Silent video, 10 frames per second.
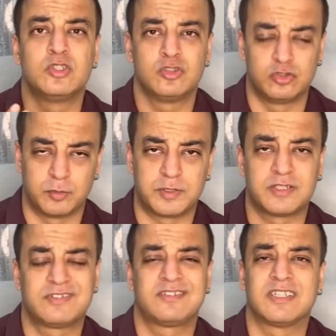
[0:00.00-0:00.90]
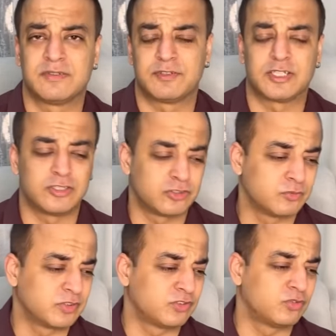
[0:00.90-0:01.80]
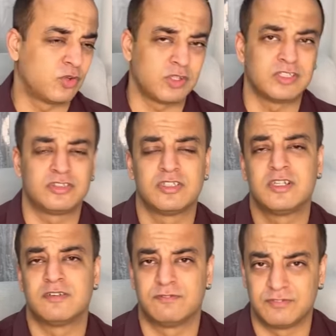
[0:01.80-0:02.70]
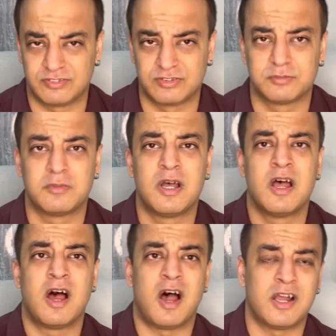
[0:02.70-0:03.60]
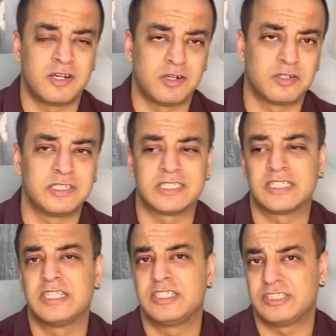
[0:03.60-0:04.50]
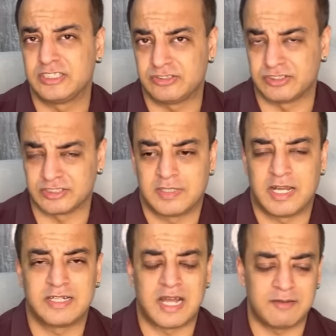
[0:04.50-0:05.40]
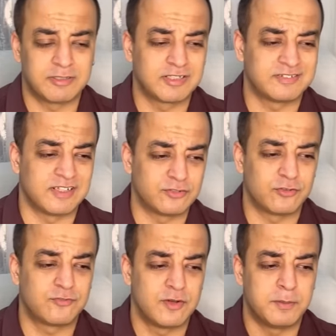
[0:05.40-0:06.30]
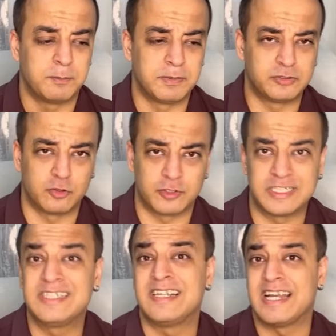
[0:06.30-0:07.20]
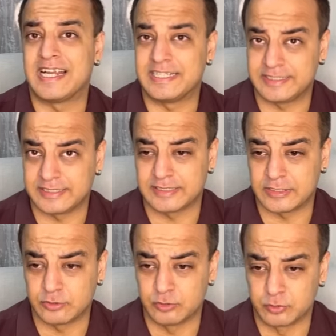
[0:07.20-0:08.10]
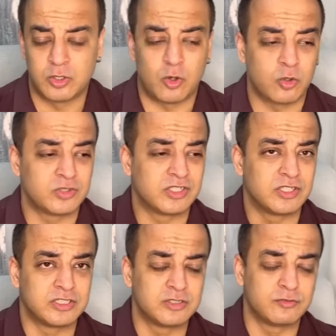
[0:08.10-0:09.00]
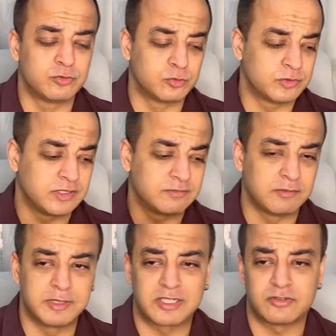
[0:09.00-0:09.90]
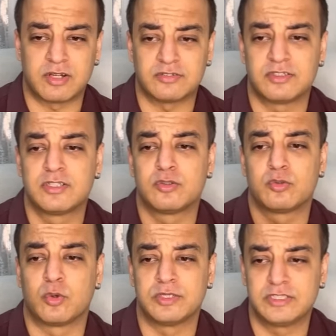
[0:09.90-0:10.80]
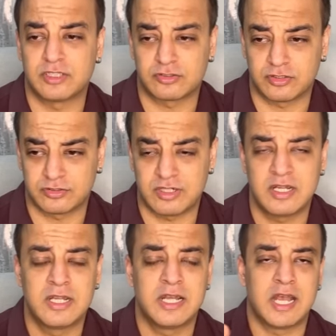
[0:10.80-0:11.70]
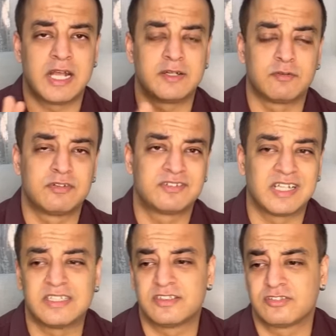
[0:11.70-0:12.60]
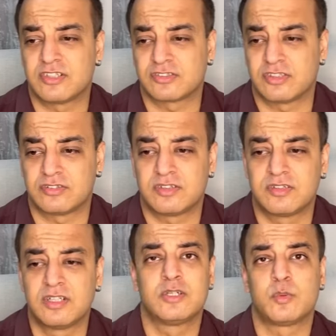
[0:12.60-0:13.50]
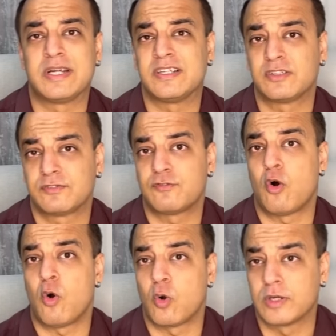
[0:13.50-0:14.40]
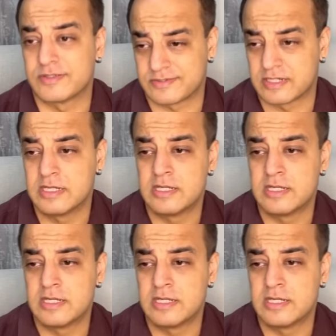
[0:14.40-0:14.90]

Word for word: Jupiter's signification, which is knowledge, wisdom, higher learning, teaching, and having a sense of maturity in anything that you do. On 13th of June, it will make a transit in Rohini Nakshatra and it will stay in this Nakshatra till 20th of August.